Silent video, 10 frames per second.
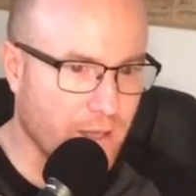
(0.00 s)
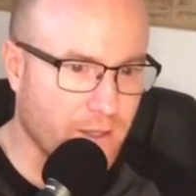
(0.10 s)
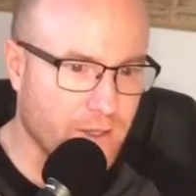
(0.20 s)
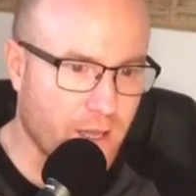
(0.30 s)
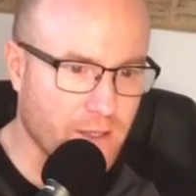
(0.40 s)

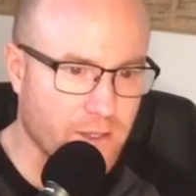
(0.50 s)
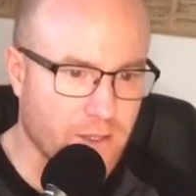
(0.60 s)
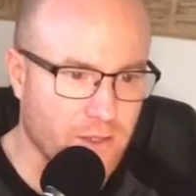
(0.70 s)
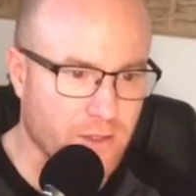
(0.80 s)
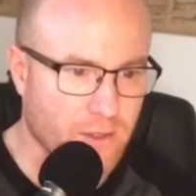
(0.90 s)
as
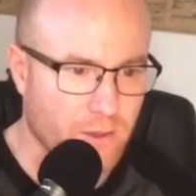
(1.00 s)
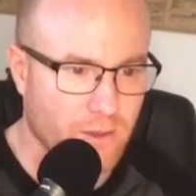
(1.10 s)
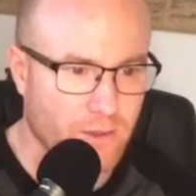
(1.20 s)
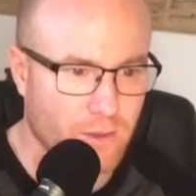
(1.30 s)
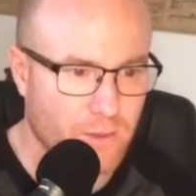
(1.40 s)
hostages in their
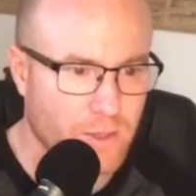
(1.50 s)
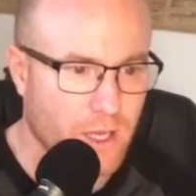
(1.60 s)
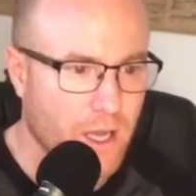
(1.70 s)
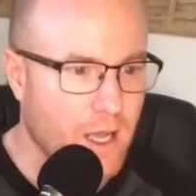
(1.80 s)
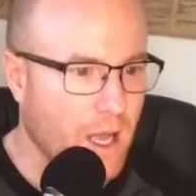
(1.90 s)
own homes,
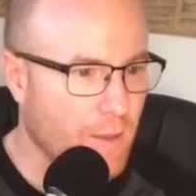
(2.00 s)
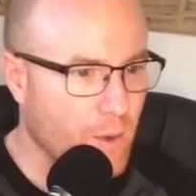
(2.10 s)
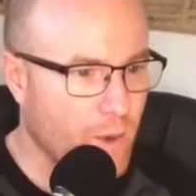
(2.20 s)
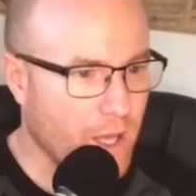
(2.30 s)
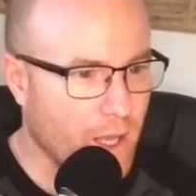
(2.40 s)
I'm
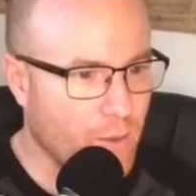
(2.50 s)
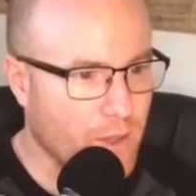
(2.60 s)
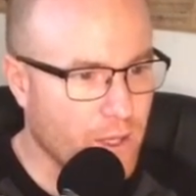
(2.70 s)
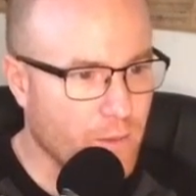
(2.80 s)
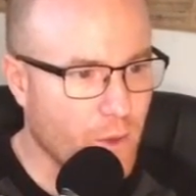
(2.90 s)
okay
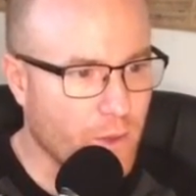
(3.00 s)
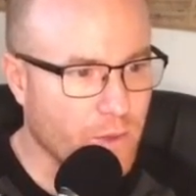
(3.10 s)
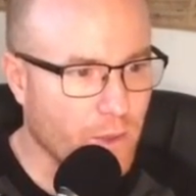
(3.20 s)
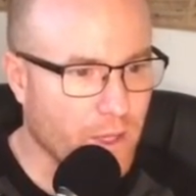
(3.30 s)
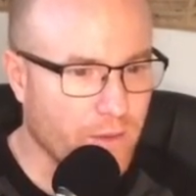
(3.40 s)
with him going
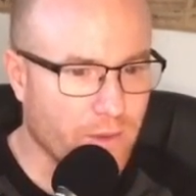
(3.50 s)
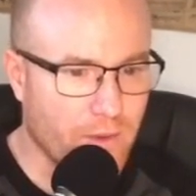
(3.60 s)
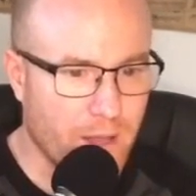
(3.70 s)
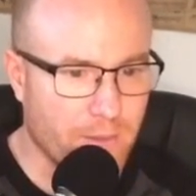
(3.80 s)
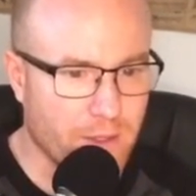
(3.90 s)
to a loving
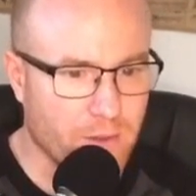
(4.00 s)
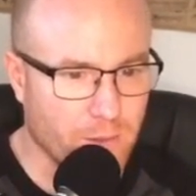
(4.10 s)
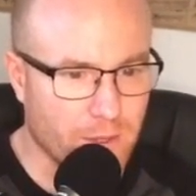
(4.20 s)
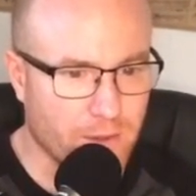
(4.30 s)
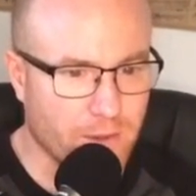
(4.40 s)
family to
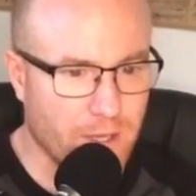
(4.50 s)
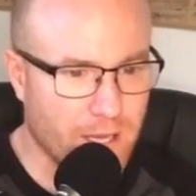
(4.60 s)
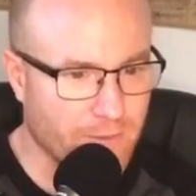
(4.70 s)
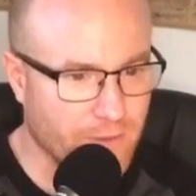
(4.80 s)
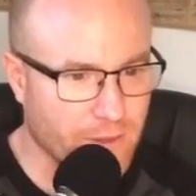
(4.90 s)
be
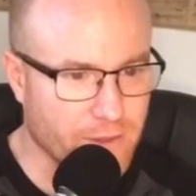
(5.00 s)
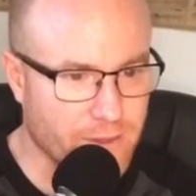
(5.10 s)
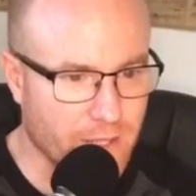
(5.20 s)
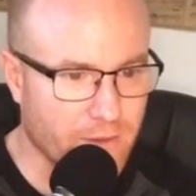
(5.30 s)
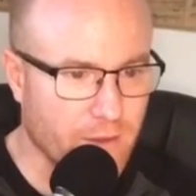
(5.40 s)
and feel
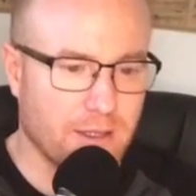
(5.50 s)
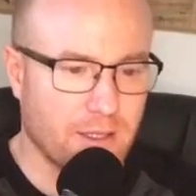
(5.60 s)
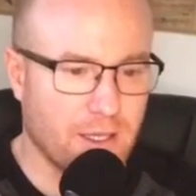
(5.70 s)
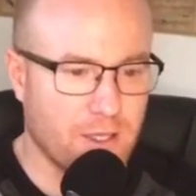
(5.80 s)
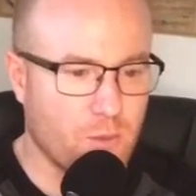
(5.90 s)
safe."
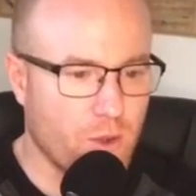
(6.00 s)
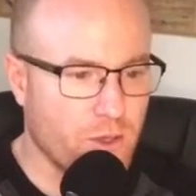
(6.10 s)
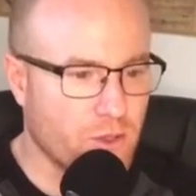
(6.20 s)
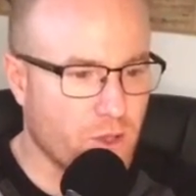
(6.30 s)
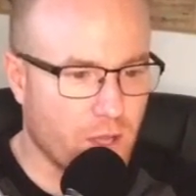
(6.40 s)
It is more
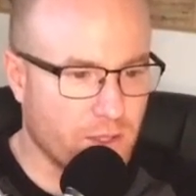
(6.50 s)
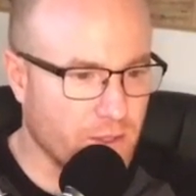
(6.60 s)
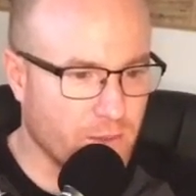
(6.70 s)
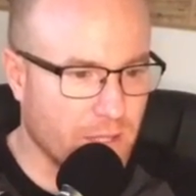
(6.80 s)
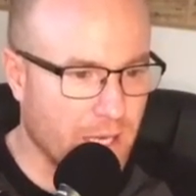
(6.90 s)
than just
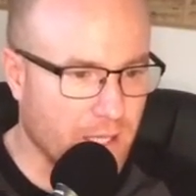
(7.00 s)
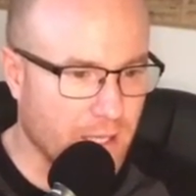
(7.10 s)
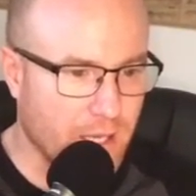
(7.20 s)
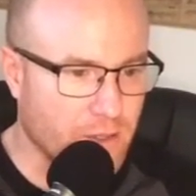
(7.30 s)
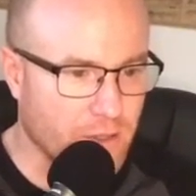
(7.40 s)
autism and
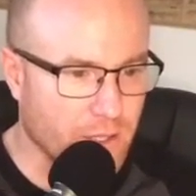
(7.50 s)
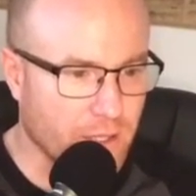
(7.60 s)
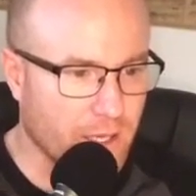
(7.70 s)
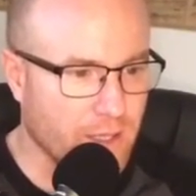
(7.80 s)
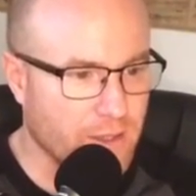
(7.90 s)
ADHD.
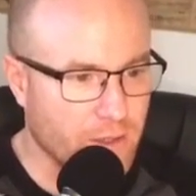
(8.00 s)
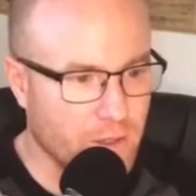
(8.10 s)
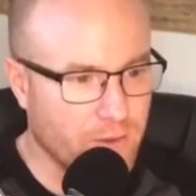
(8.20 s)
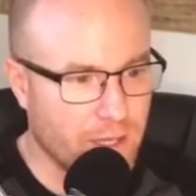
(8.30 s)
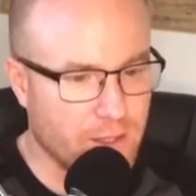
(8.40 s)
And until you
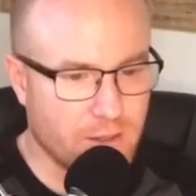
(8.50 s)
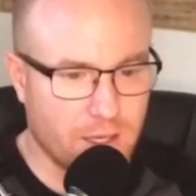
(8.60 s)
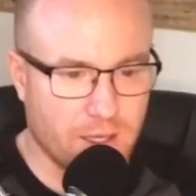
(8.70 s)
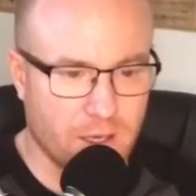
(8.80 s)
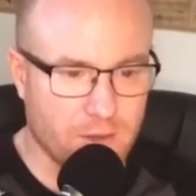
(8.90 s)
have had to
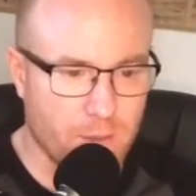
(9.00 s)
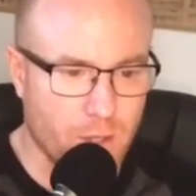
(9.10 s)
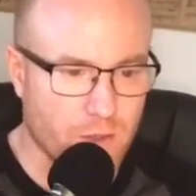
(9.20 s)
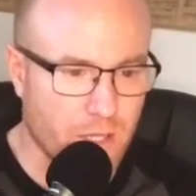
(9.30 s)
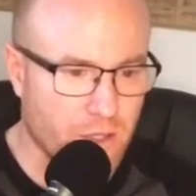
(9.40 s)
take care of a
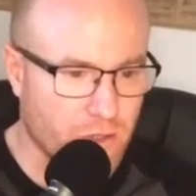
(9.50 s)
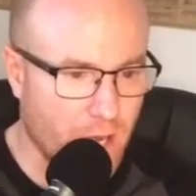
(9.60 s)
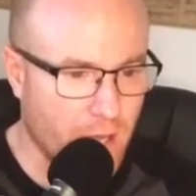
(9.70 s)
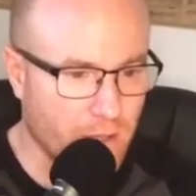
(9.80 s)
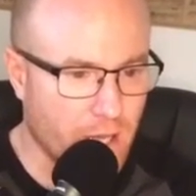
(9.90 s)
special needs child,